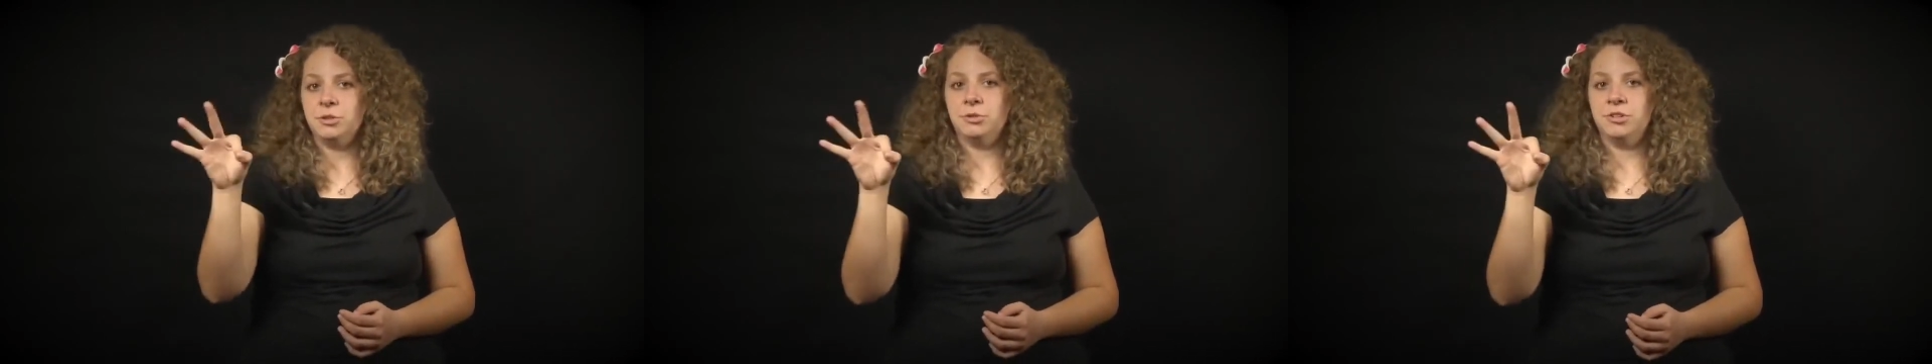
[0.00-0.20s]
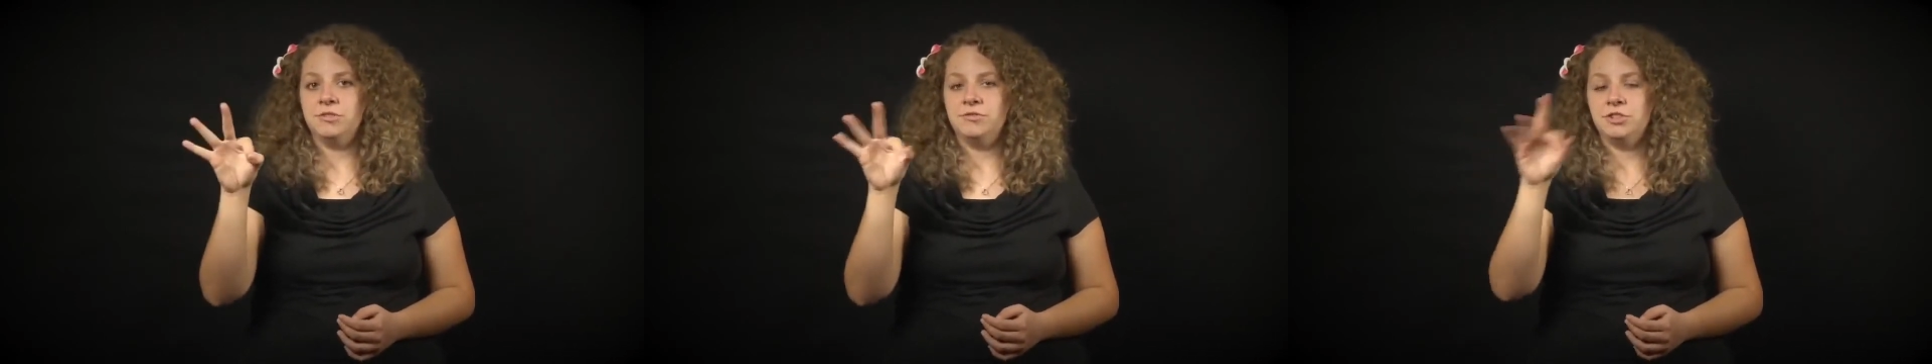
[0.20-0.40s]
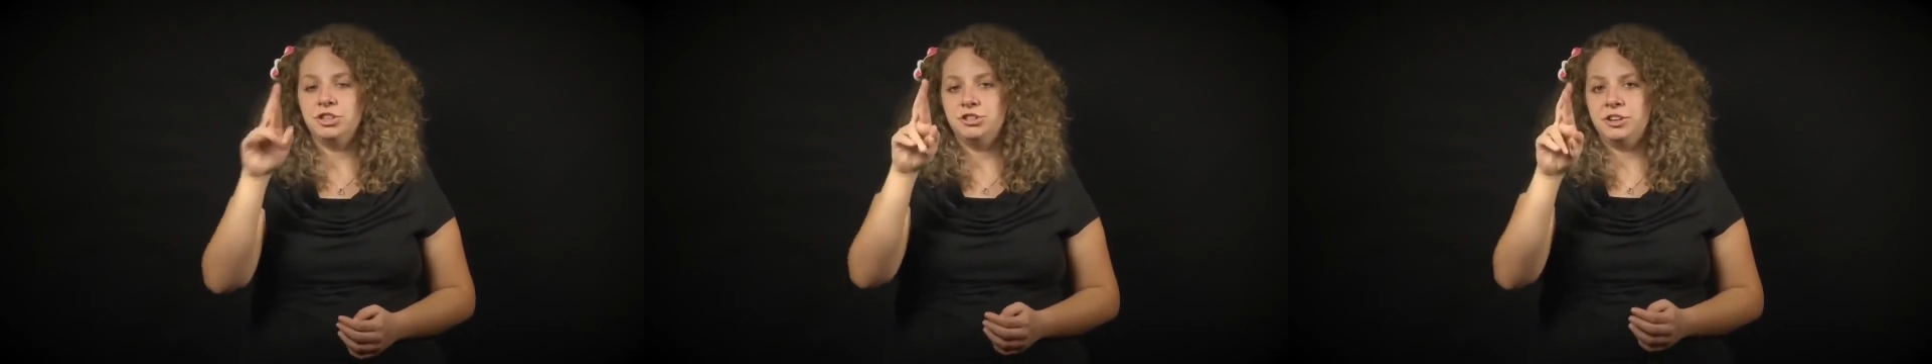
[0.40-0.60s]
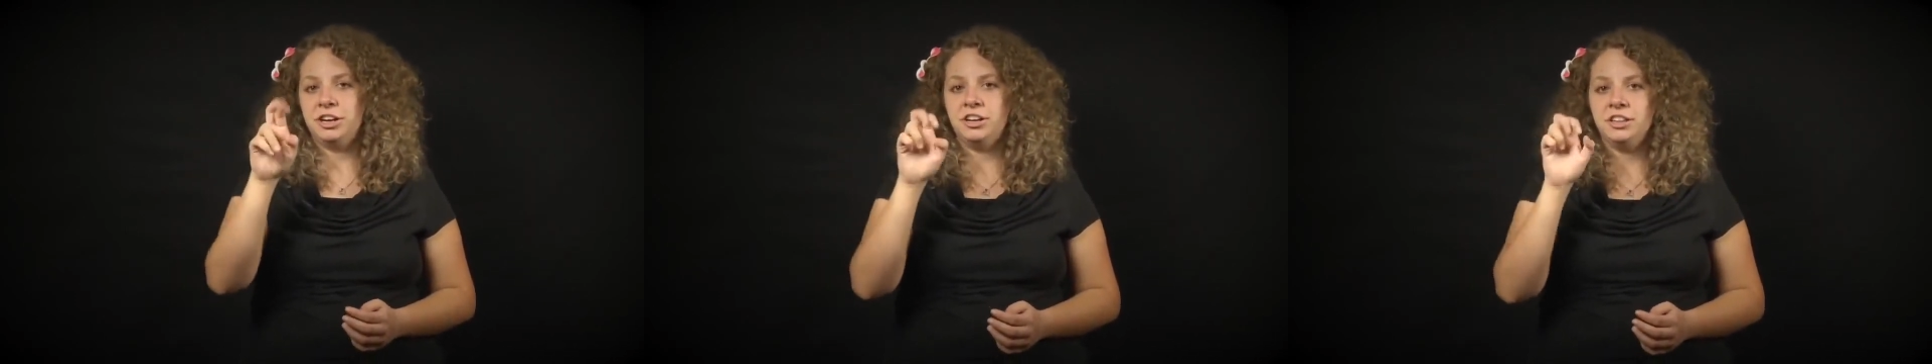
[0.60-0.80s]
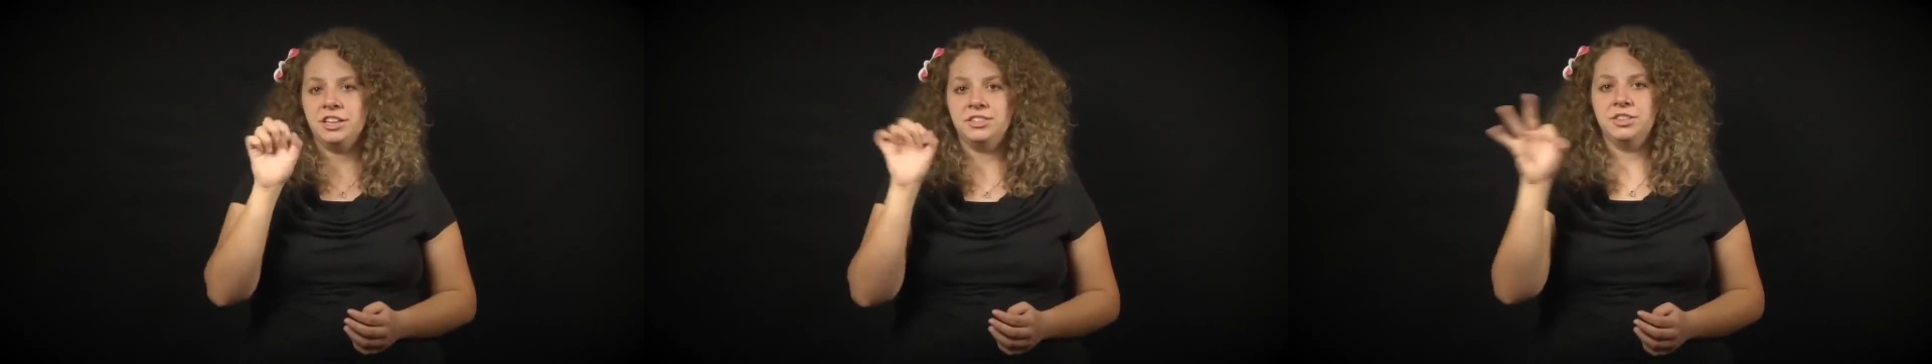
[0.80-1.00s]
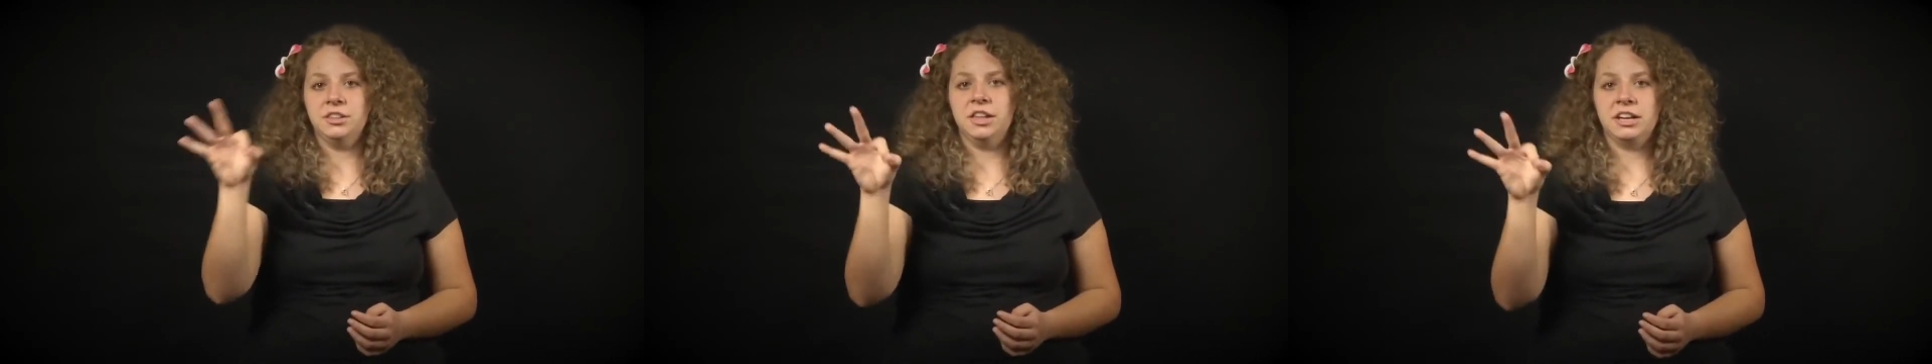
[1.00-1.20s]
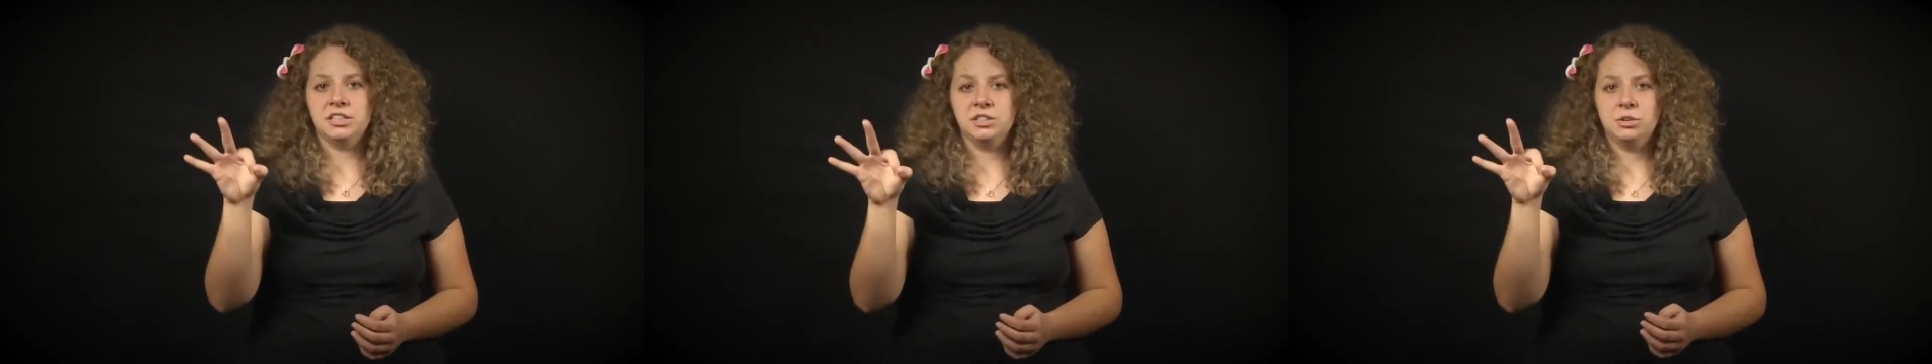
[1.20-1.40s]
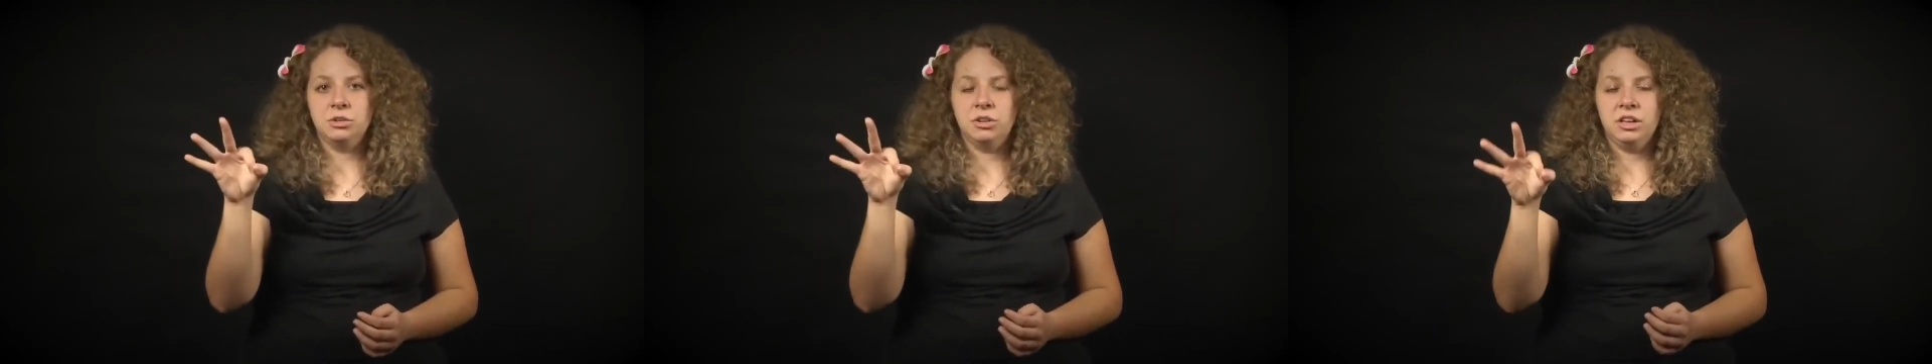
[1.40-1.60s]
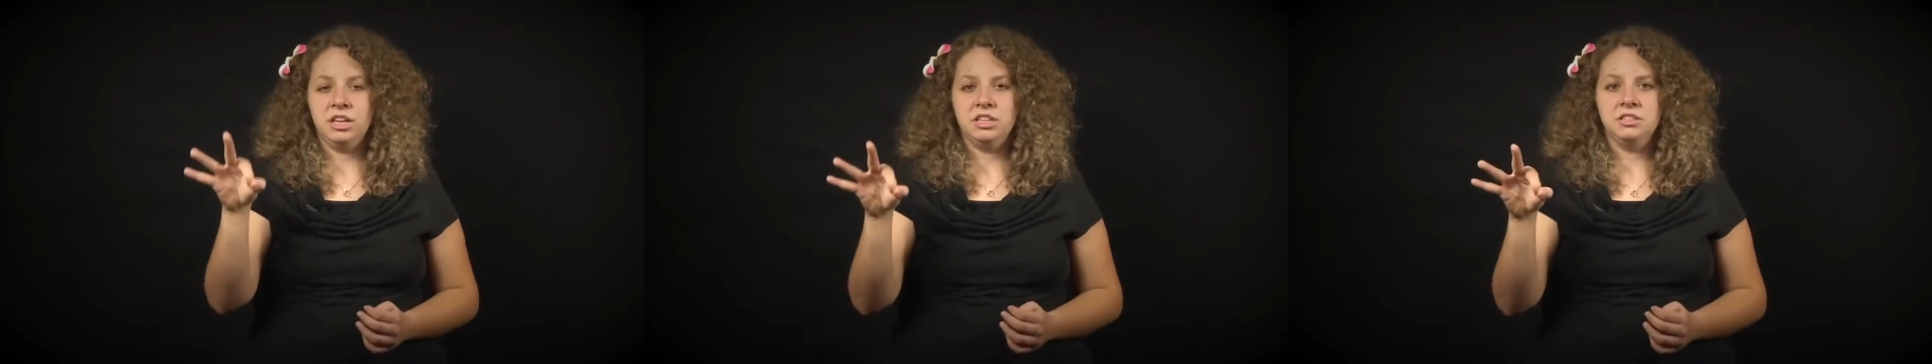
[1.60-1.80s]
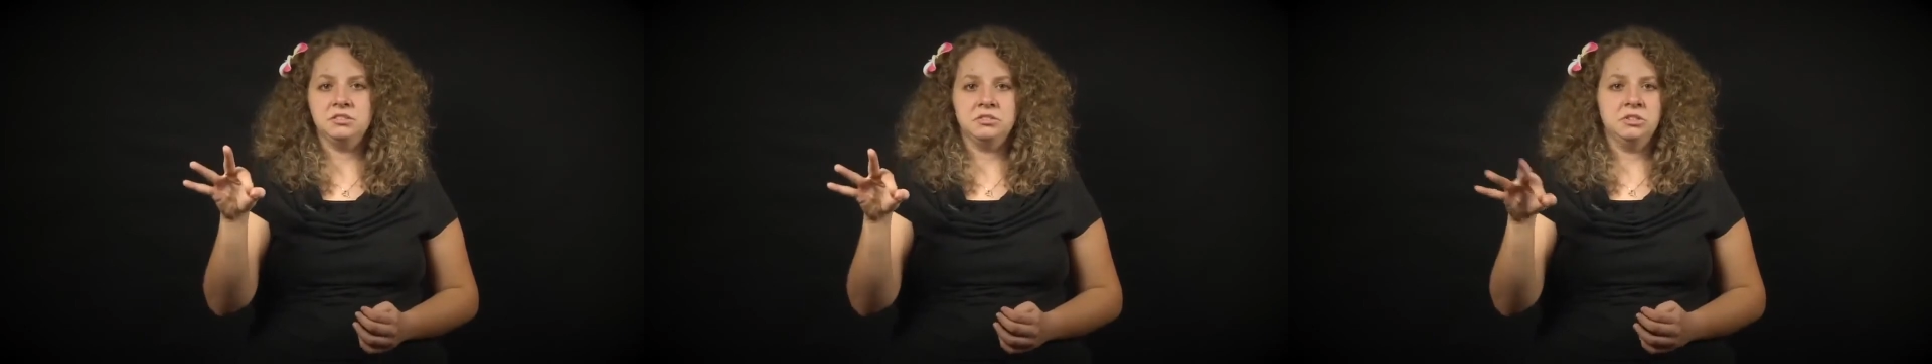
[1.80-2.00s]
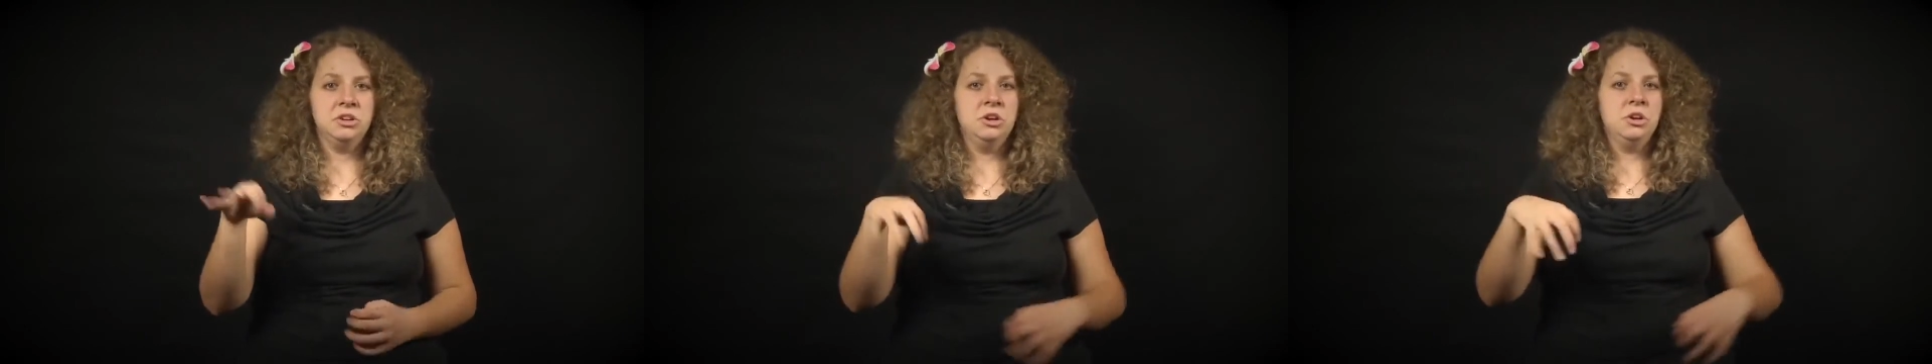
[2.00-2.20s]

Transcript: refrigerator, like the lexicalized,